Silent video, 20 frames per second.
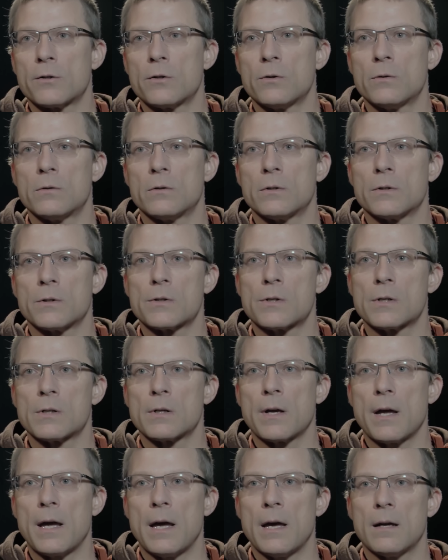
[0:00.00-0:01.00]
tools
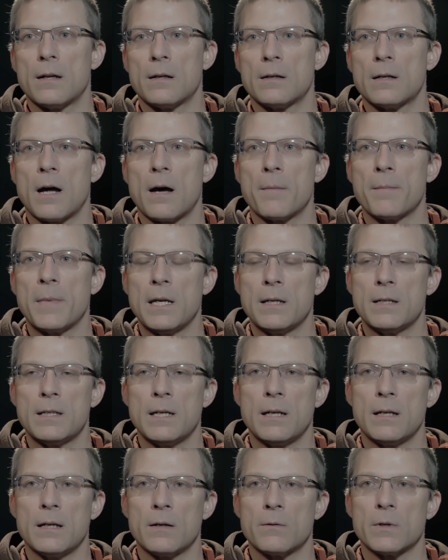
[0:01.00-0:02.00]
and not
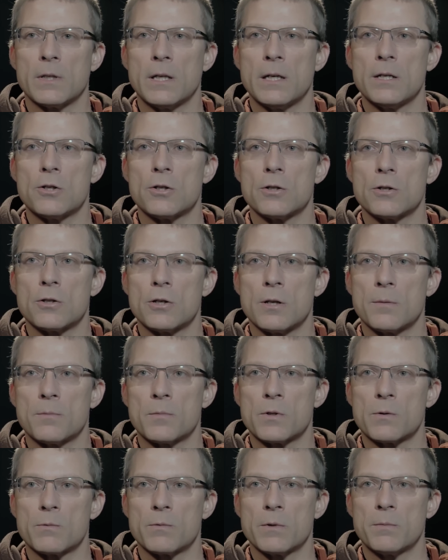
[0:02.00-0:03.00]
maintaining
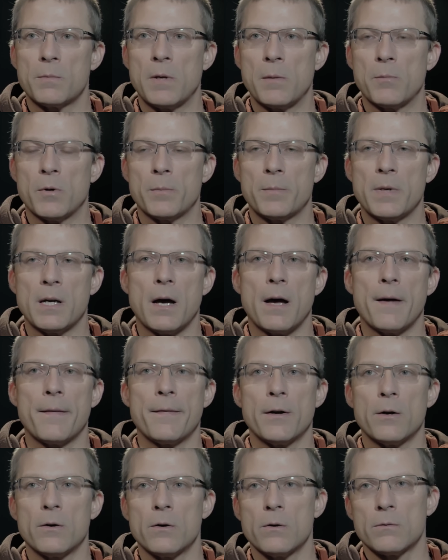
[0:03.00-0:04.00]
relationships with people beyond
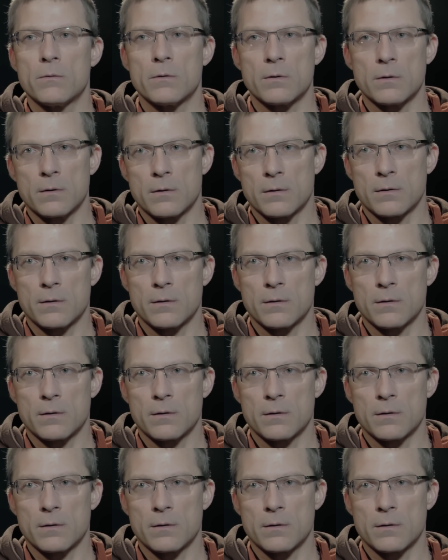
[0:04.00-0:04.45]
their own